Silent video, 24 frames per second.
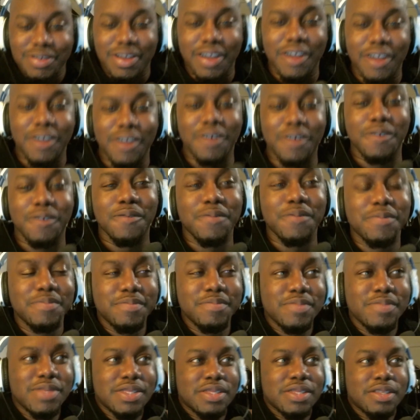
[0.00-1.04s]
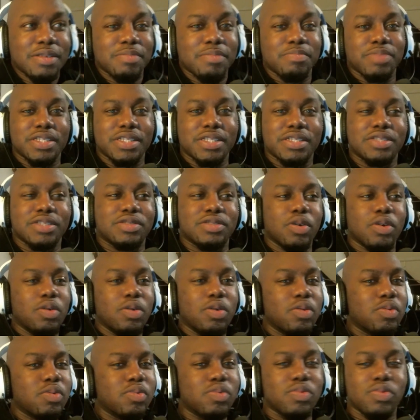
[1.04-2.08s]
You know, but
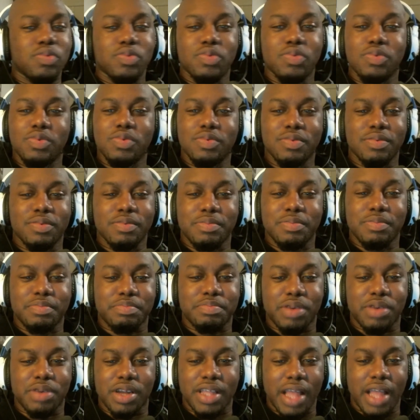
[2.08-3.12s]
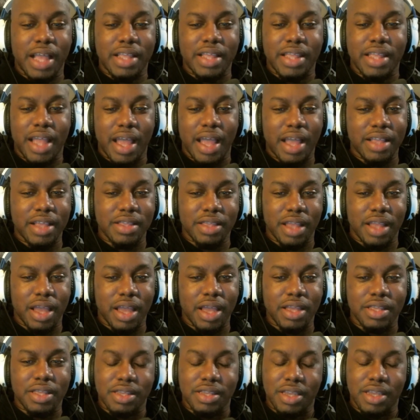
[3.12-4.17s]
dude, bro, yeah,
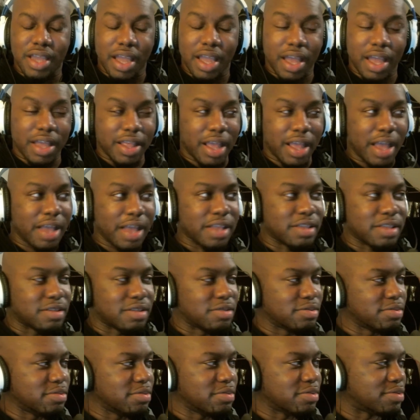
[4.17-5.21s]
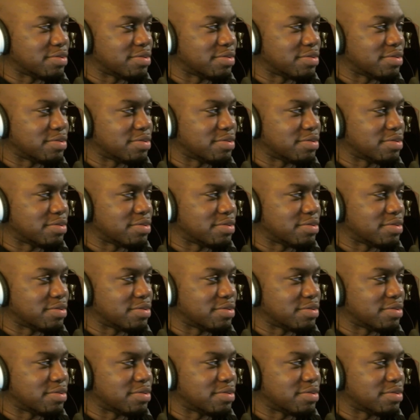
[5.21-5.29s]
that too.